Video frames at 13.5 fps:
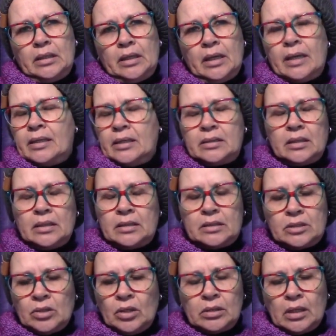
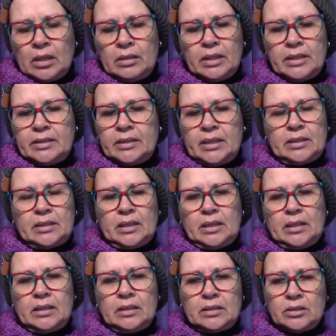it's not only
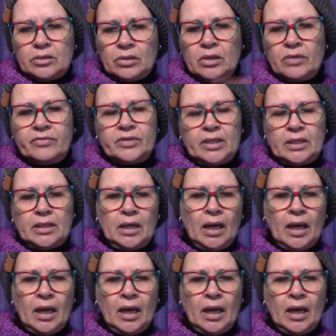testing, it's crafting,